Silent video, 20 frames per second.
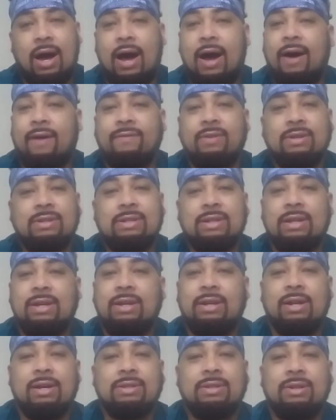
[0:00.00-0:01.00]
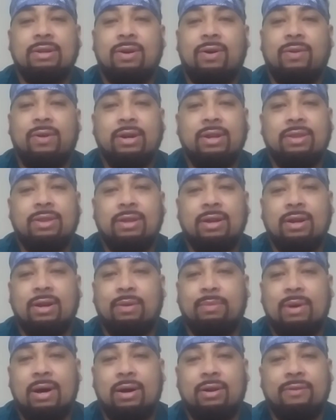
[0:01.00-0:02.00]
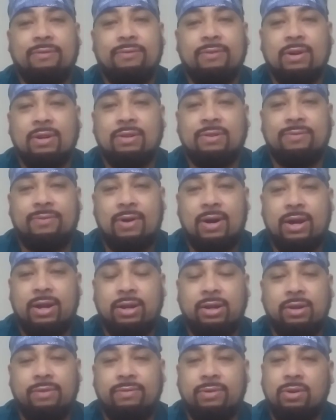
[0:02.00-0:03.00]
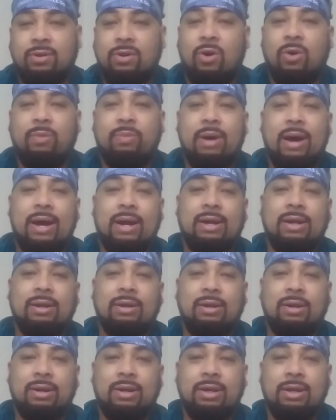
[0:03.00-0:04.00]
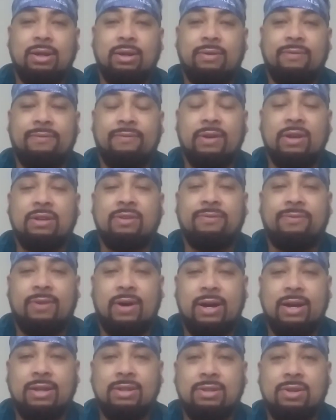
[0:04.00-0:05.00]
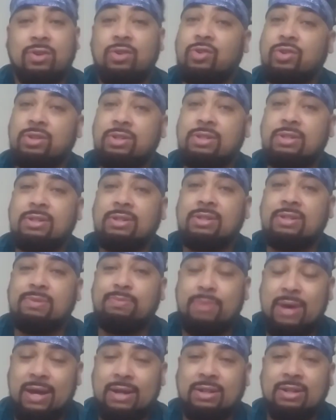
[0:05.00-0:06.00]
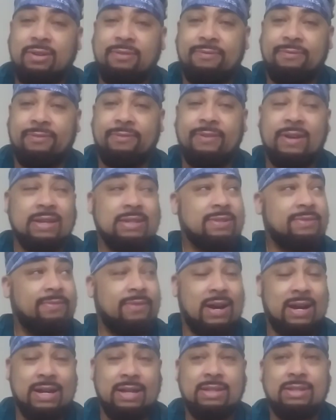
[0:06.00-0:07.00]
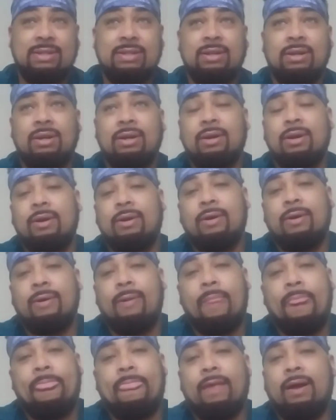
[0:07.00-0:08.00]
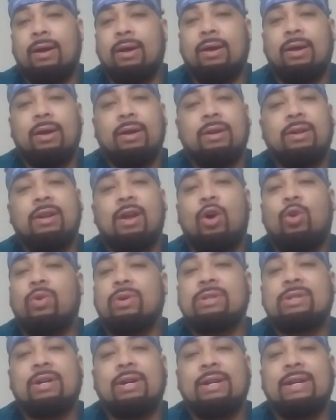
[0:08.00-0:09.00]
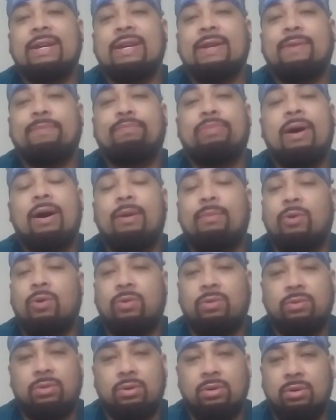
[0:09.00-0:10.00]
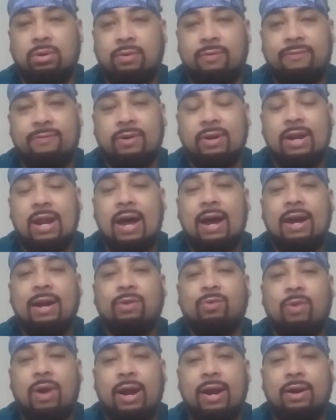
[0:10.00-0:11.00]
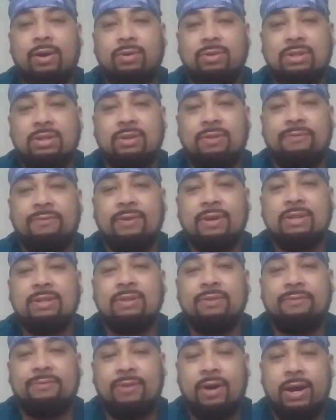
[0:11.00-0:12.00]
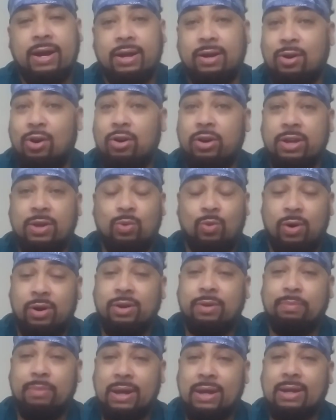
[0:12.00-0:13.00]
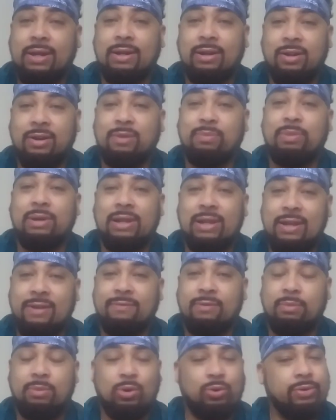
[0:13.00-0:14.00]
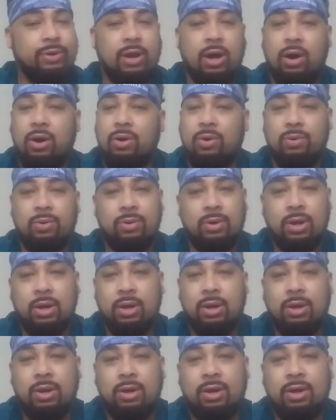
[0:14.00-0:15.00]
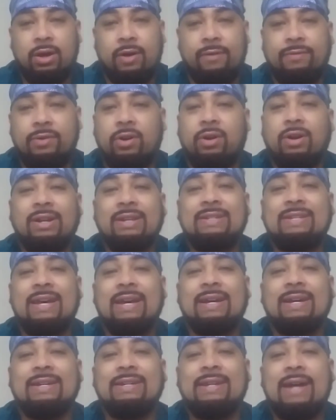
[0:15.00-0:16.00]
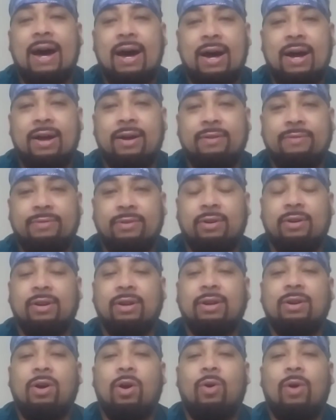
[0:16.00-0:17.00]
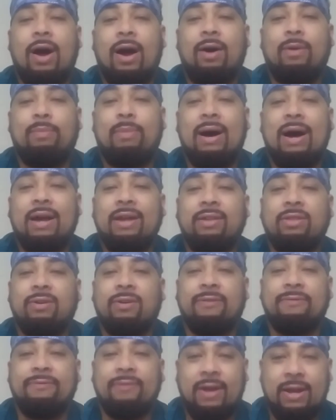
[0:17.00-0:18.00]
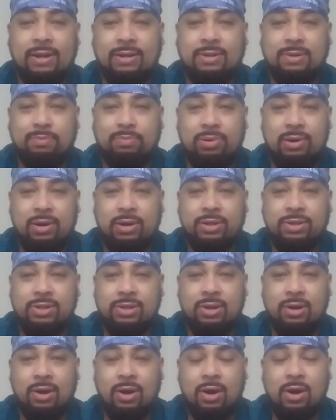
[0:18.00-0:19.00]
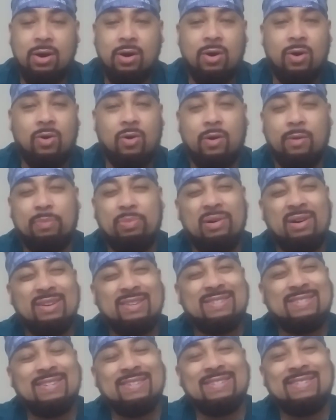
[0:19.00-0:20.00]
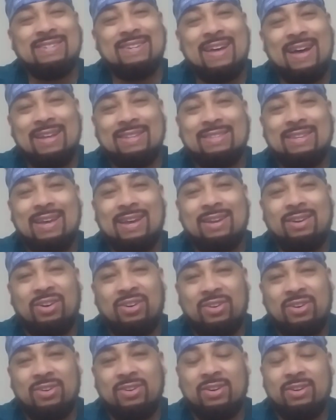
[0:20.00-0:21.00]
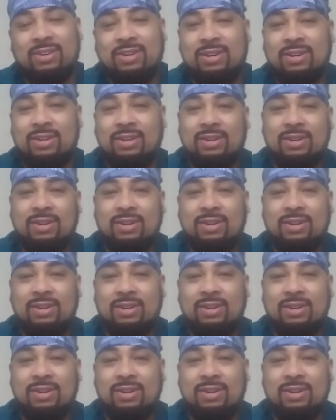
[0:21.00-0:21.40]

Obviously, he doesn't know anything about a fixed fight. If you go back and look at fixed fights or suspected fixed fights, no one's going to get pummeled for 9 rounds to fix a fight. Oh, he wanted to make it look believable. No. If you're going to take a dive, you're going to go out by either a phantom punch or a punch that's not that hard.